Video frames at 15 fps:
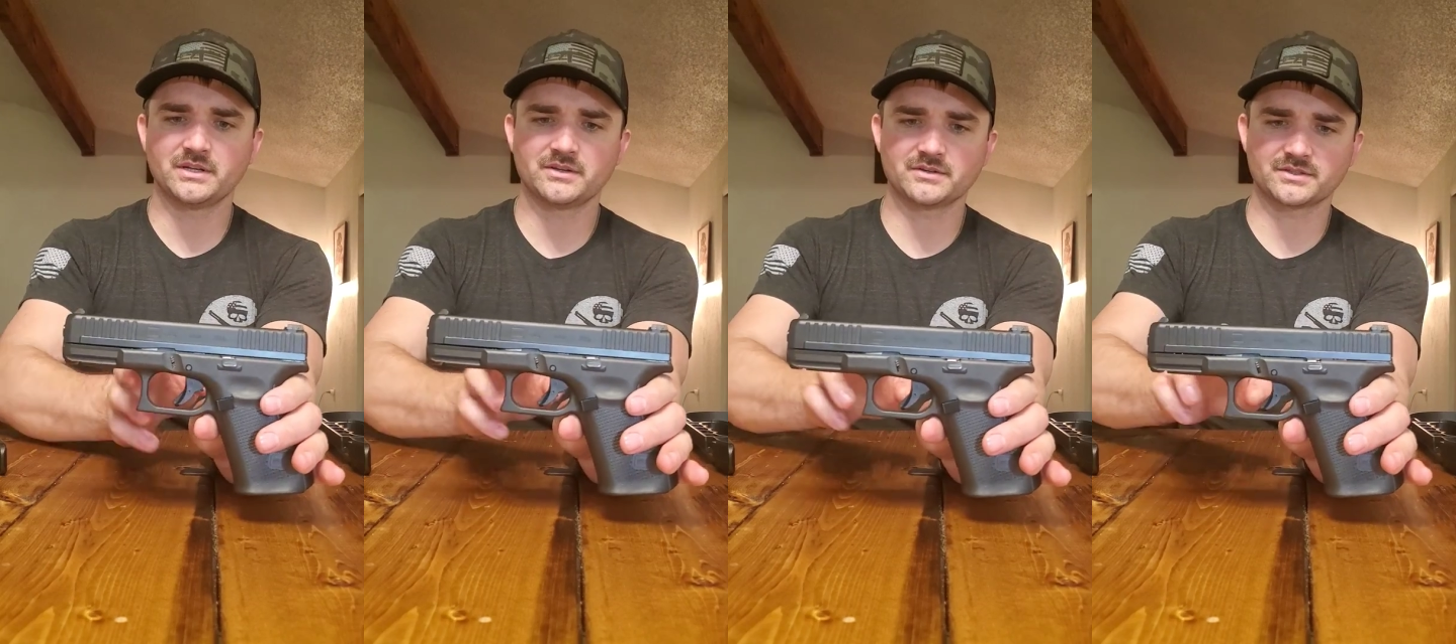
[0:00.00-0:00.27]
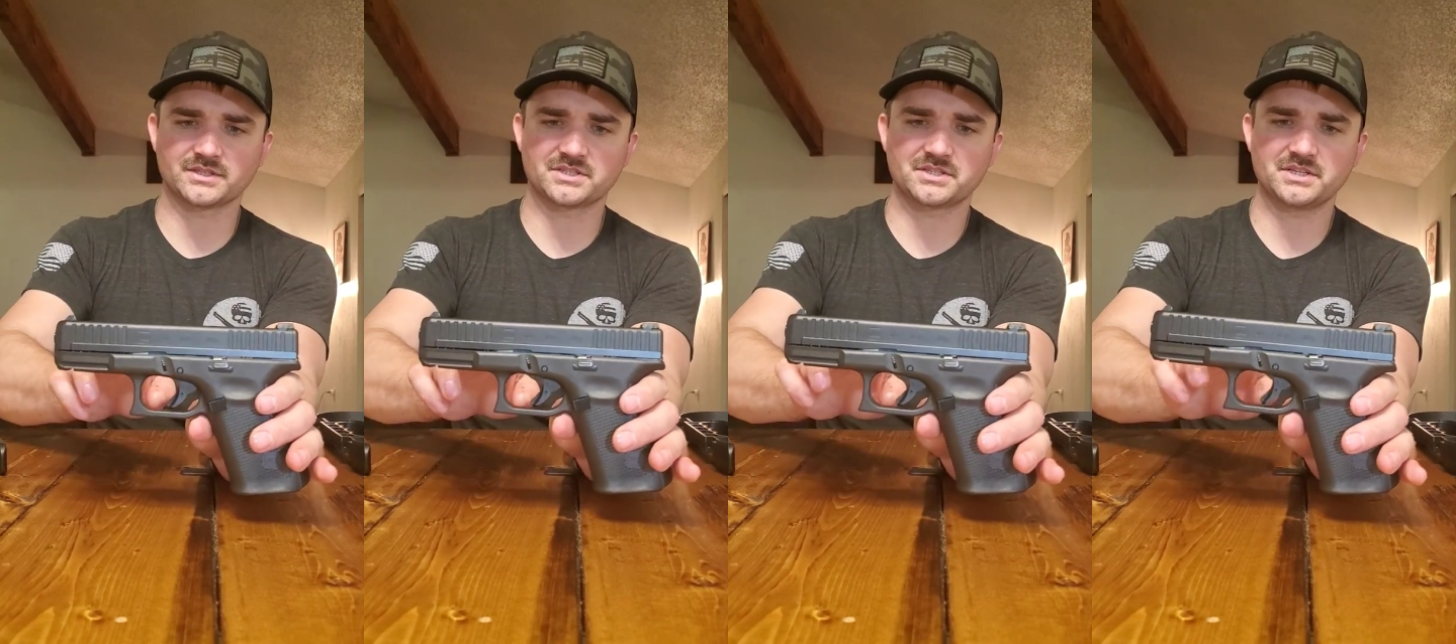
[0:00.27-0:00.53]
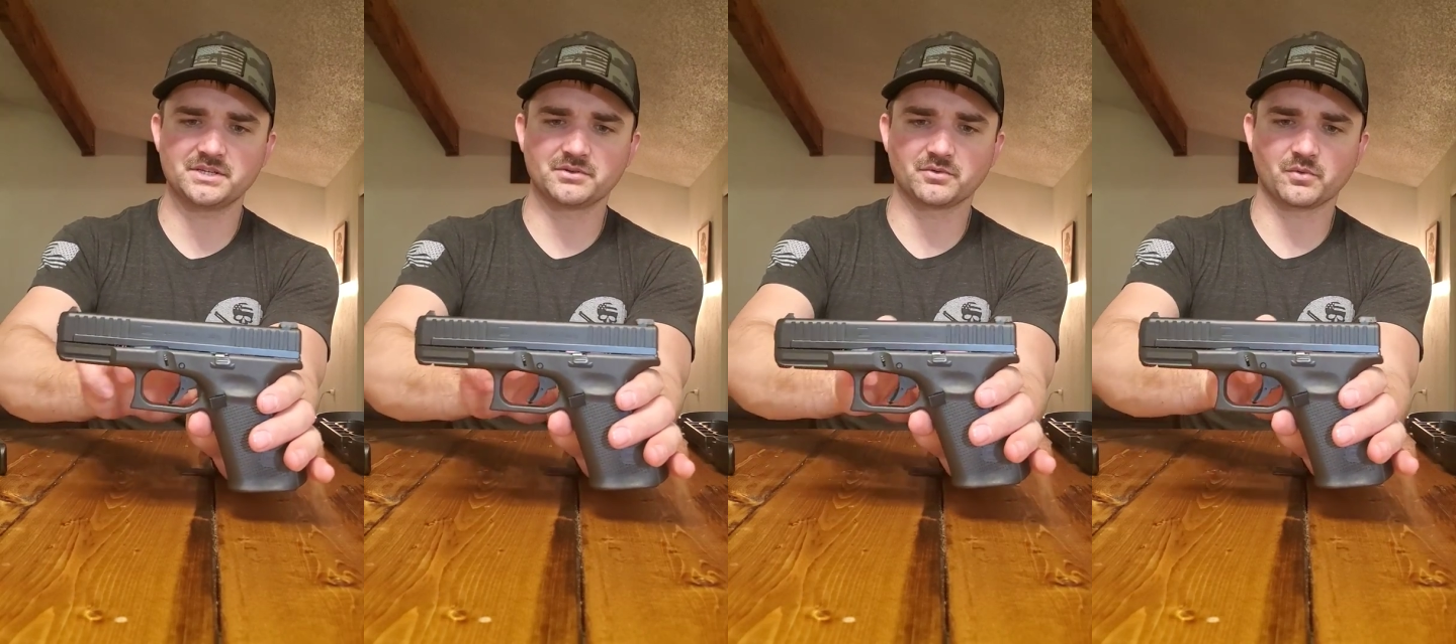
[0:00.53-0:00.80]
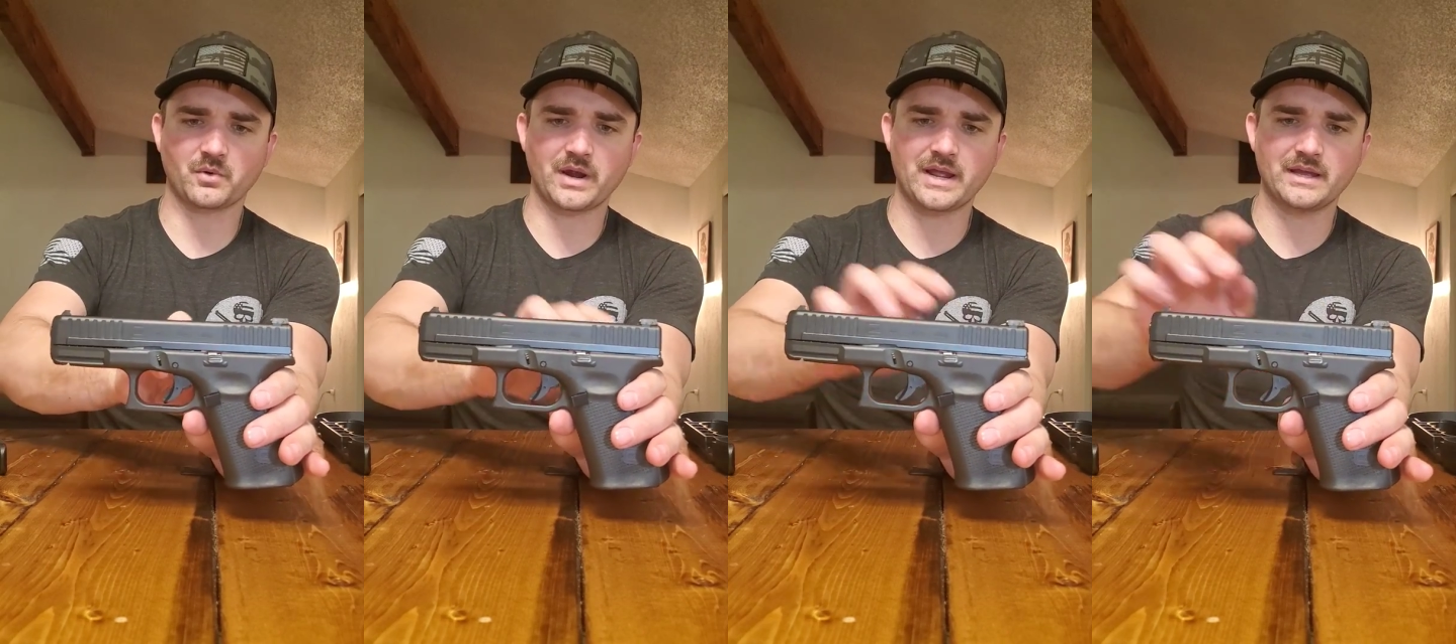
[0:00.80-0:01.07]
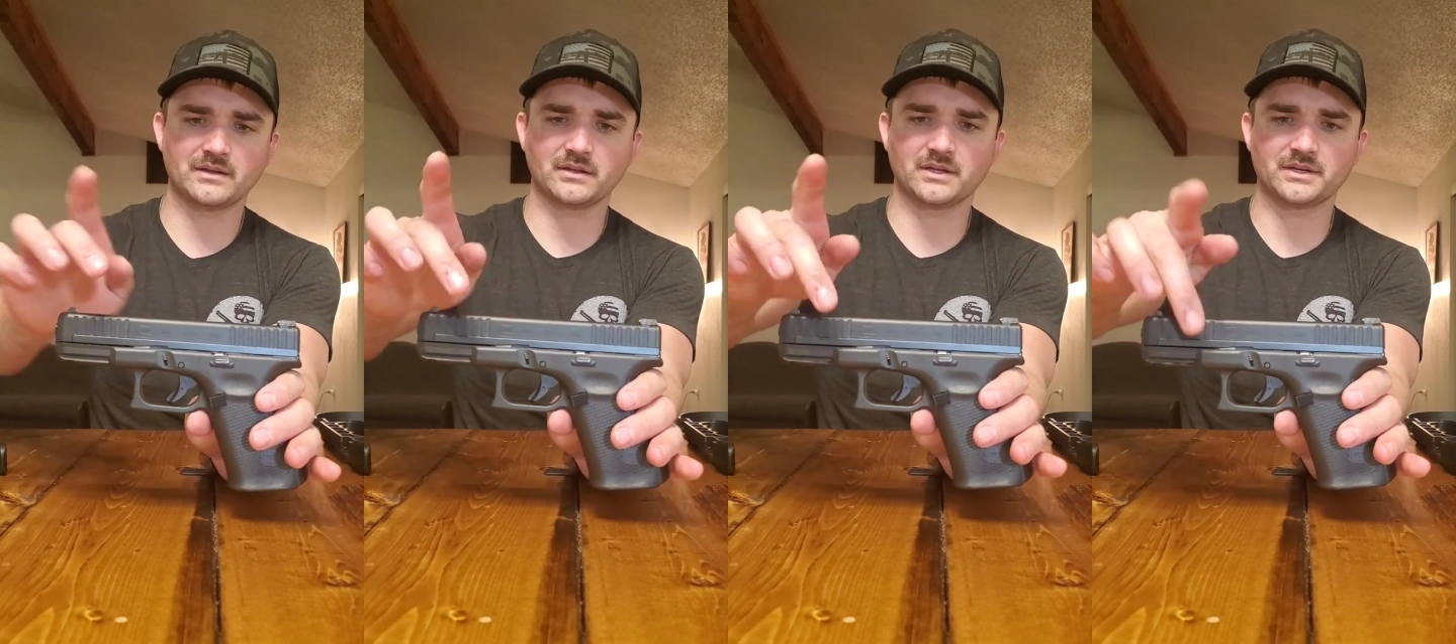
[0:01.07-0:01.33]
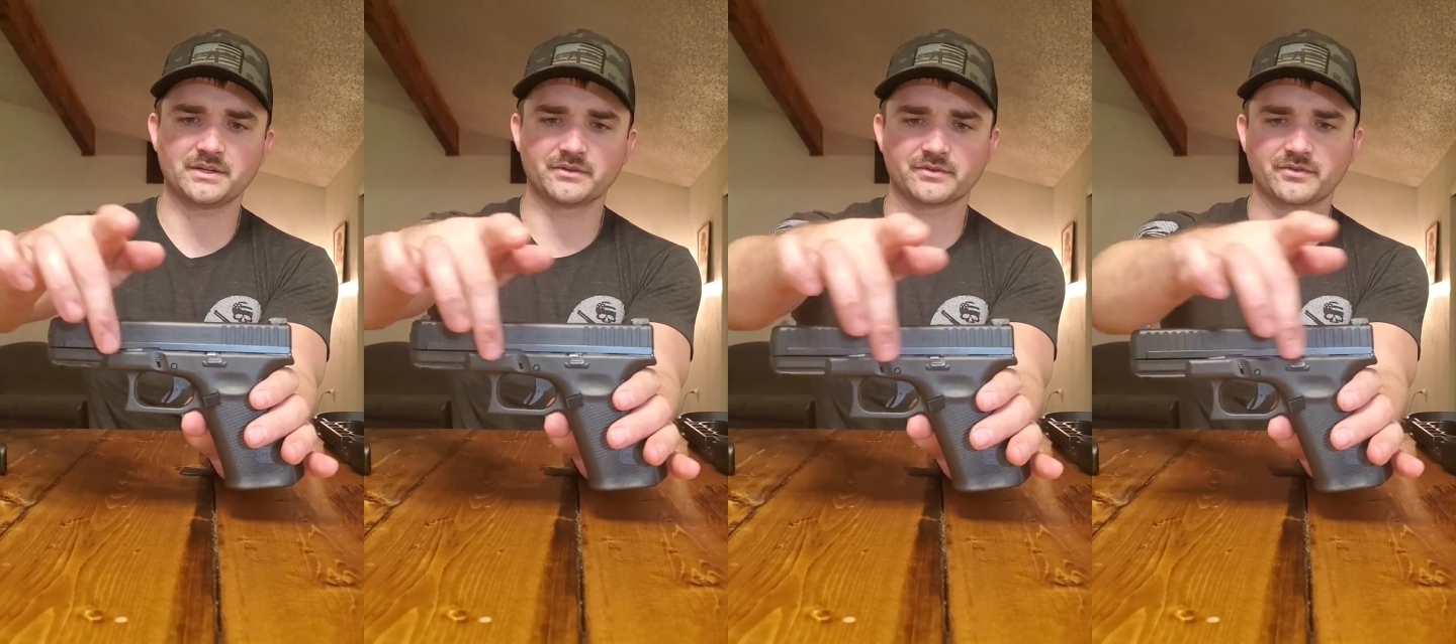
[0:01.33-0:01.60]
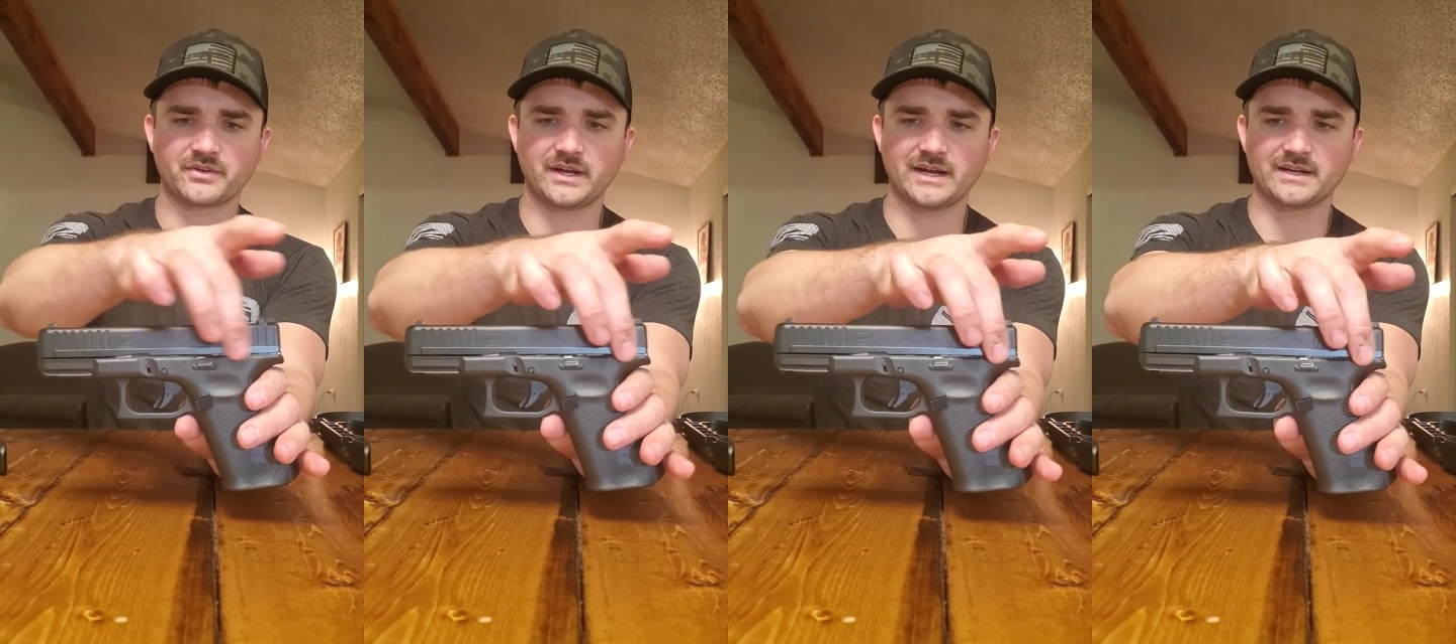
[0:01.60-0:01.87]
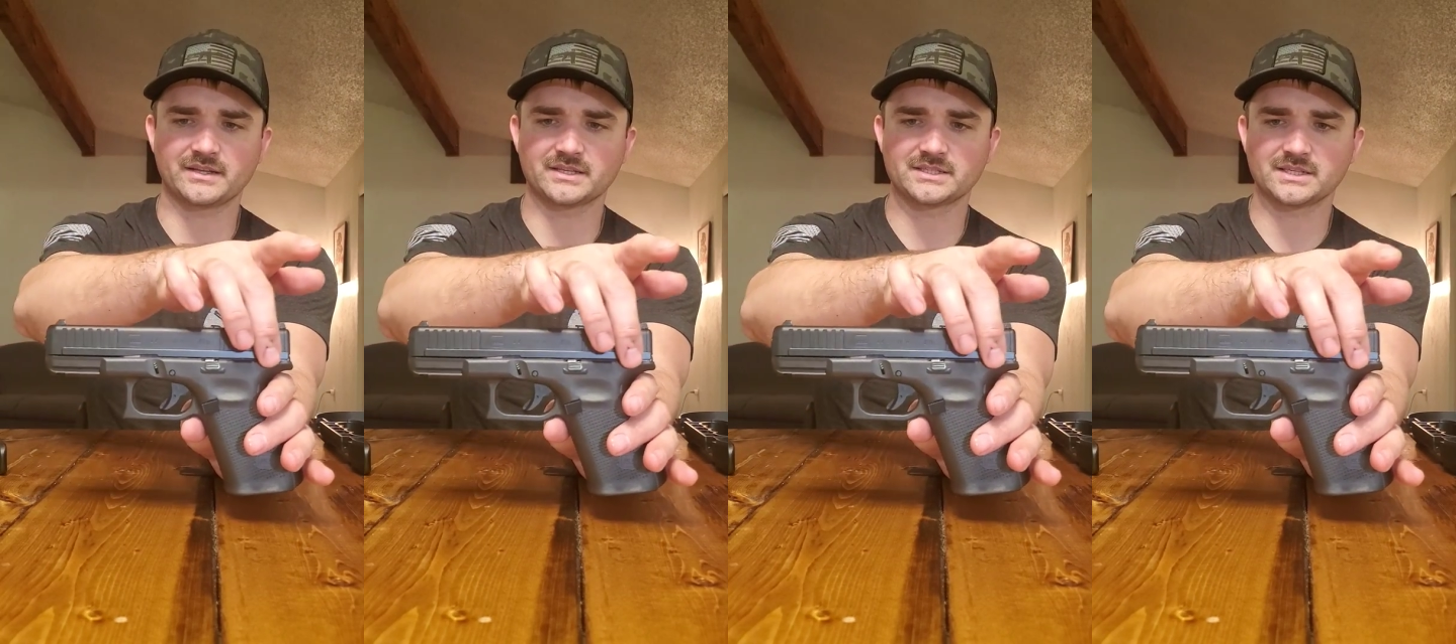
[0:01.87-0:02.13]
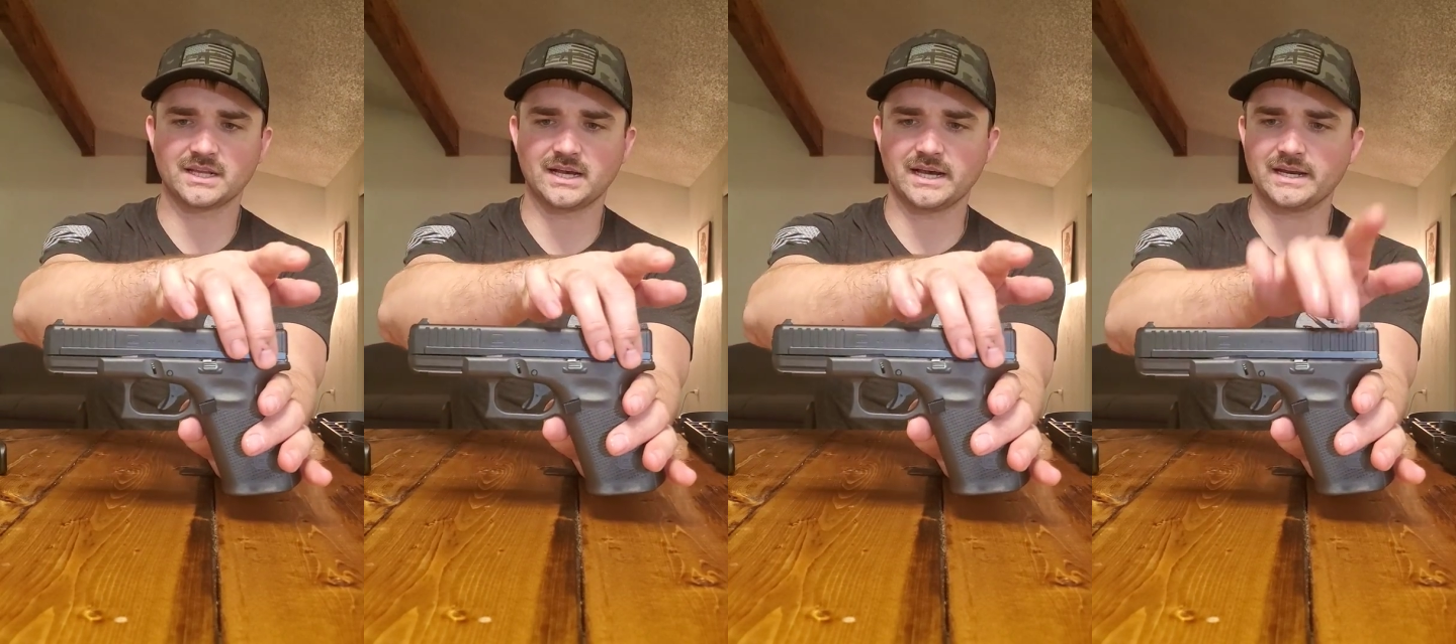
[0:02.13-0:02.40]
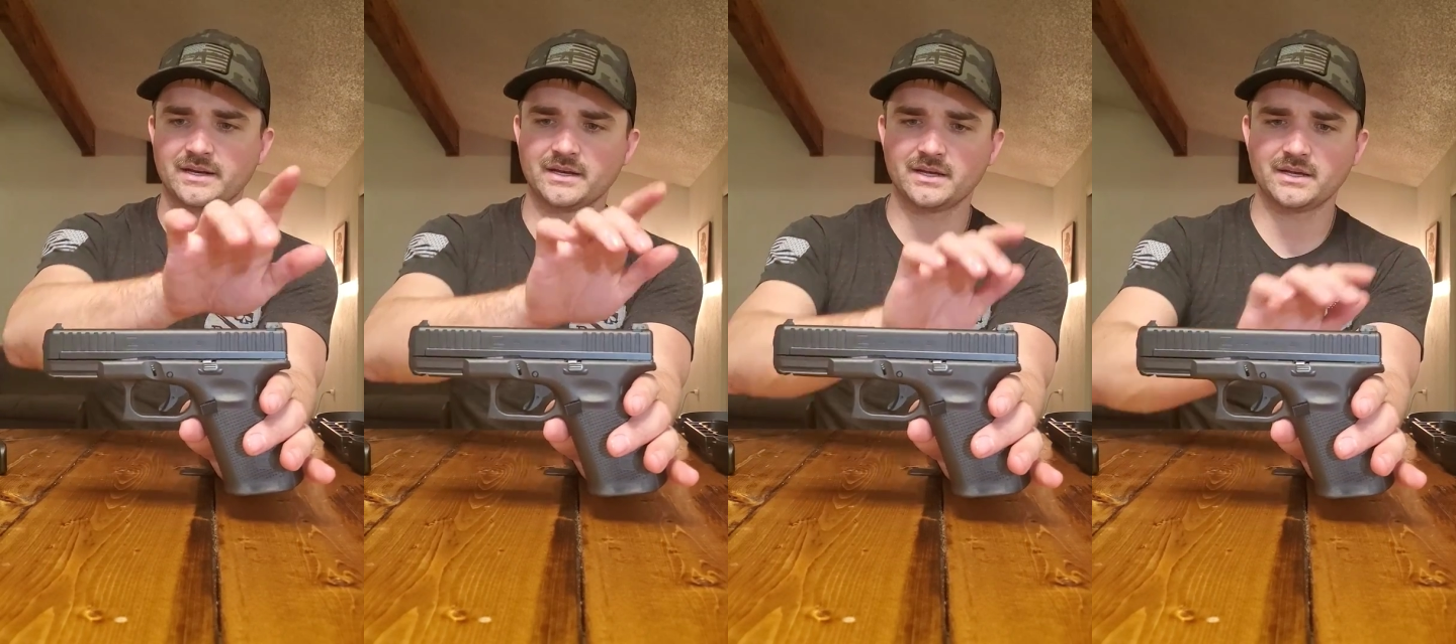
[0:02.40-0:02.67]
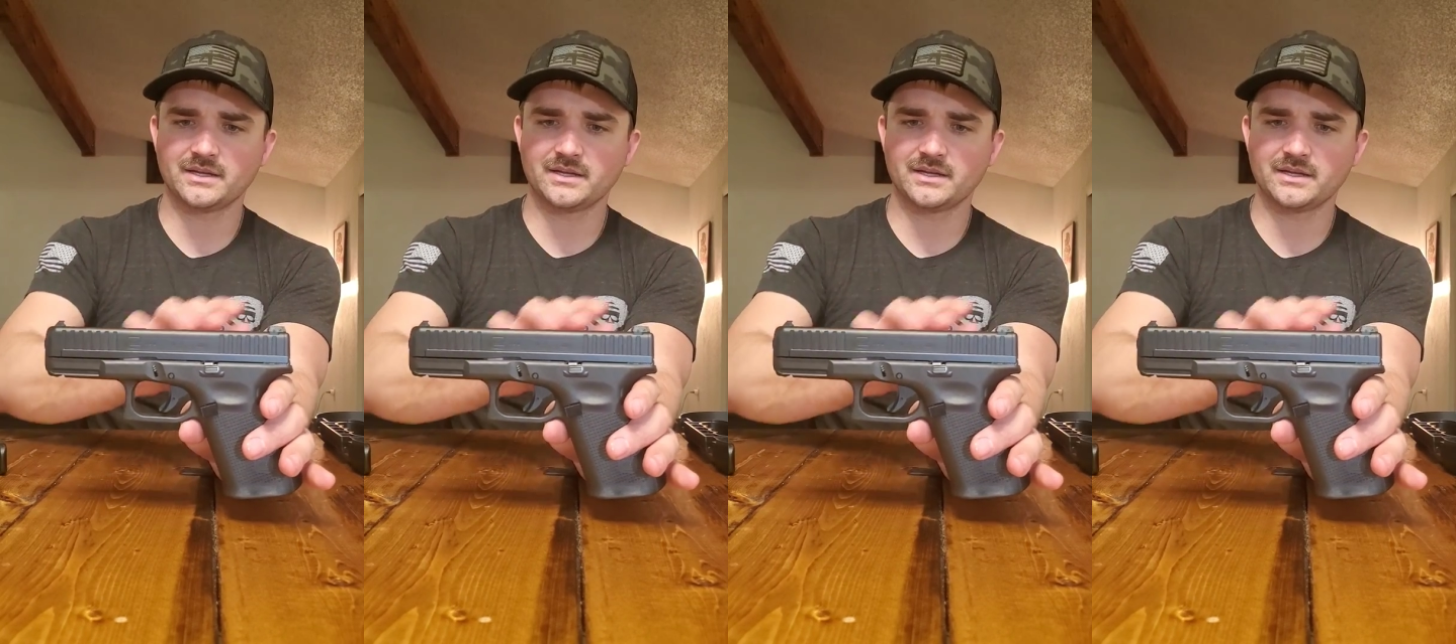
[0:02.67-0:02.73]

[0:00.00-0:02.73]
There's a steel rail on either side of the slide.